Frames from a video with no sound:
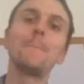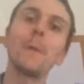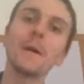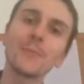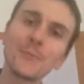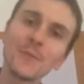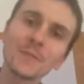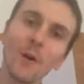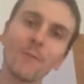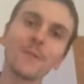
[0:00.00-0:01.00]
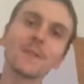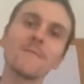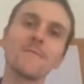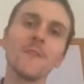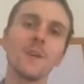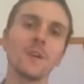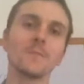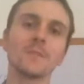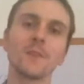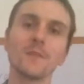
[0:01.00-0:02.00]
But there's often a
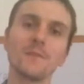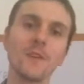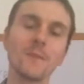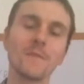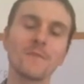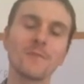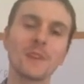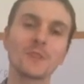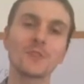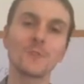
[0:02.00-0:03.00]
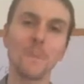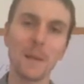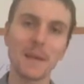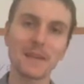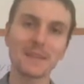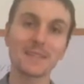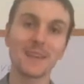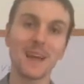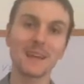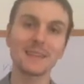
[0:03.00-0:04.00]
verb. So the verb in French to make
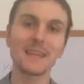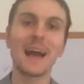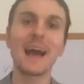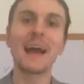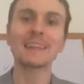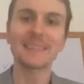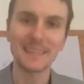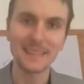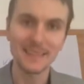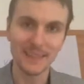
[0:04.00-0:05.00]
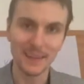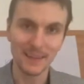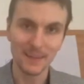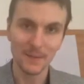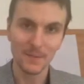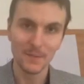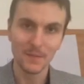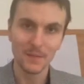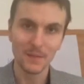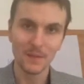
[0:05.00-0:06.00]
sad is attrister.
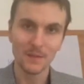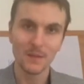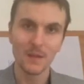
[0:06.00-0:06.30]
Yeah?